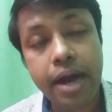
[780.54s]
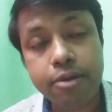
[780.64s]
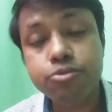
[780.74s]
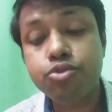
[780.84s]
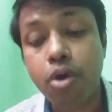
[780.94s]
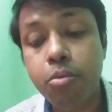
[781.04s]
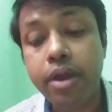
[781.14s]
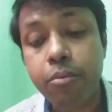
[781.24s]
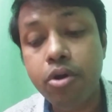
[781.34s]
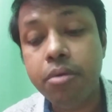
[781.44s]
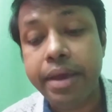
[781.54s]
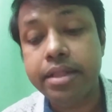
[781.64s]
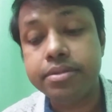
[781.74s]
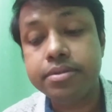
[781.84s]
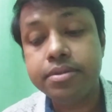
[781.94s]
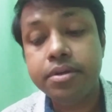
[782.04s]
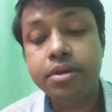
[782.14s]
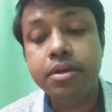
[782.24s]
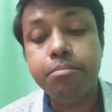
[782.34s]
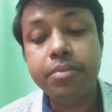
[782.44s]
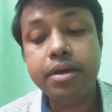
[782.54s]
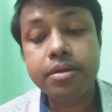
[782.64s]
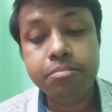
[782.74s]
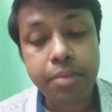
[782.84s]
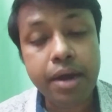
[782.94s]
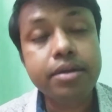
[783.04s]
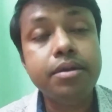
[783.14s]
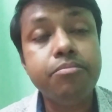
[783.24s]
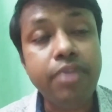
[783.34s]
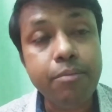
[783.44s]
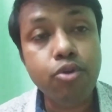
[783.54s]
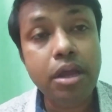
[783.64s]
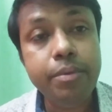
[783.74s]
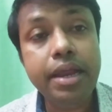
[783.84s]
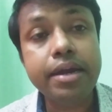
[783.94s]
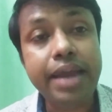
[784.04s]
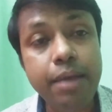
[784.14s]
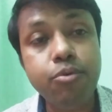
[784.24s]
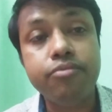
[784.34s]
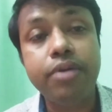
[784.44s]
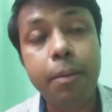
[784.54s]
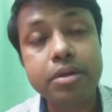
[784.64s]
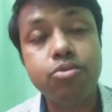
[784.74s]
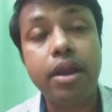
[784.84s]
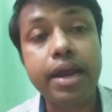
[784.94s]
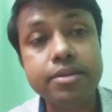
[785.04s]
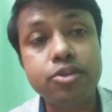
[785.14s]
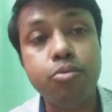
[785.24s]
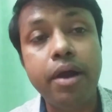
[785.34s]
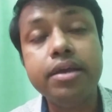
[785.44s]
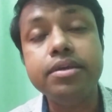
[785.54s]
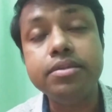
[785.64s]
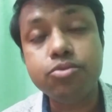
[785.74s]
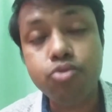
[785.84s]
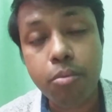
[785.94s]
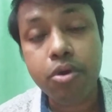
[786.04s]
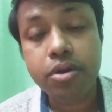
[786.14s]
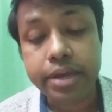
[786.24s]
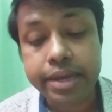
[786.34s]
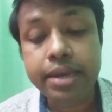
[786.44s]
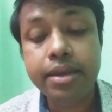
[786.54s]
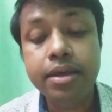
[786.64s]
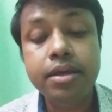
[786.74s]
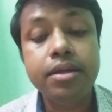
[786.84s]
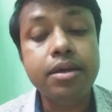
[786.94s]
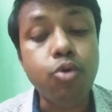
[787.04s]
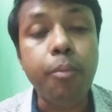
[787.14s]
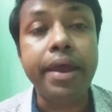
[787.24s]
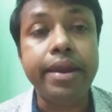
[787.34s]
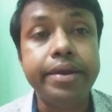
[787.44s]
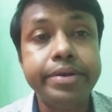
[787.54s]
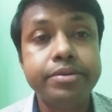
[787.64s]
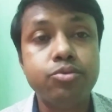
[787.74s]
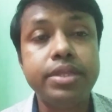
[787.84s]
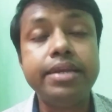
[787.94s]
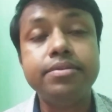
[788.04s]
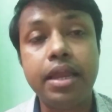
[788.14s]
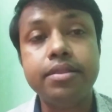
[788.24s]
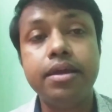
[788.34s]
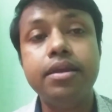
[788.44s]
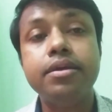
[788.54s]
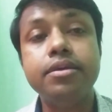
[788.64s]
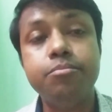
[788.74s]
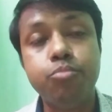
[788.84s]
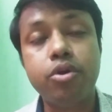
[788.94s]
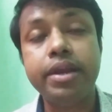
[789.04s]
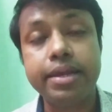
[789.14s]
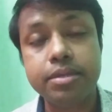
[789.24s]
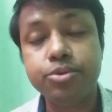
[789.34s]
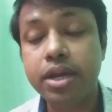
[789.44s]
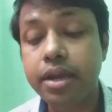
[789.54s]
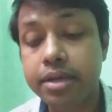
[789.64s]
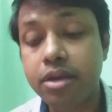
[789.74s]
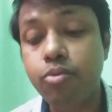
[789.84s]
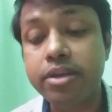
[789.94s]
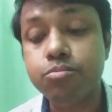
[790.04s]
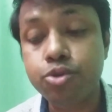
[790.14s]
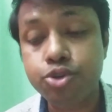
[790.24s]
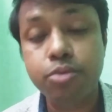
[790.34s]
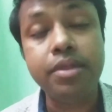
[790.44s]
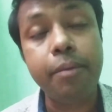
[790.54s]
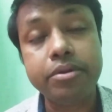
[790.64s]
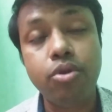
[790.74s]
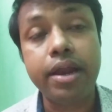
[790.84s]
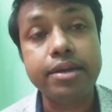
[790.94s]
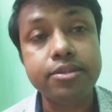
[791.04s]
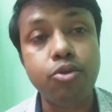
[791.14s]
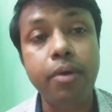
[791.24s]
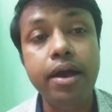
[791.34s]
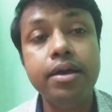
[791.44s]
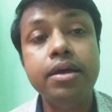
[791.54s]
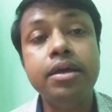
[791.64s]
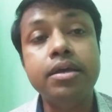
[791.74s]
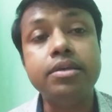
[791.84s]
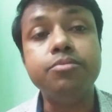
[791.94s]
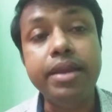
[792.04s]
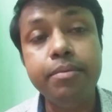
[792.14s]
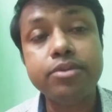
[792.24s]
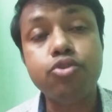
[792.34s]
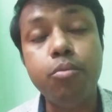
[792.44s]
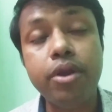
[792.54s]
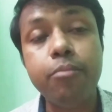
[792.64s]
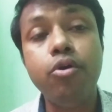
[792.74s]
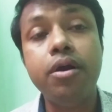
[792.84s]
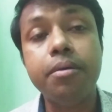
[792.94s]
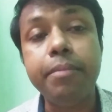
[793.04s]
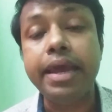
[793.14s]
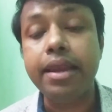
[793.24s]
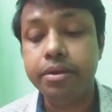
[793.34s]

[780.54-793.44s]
also common among males. But fibrolaminar type of hepatocellular carcinoma is common in women. So that is another important exception. Otherwise, most of the hepatocellular carcinoma is very much common among male.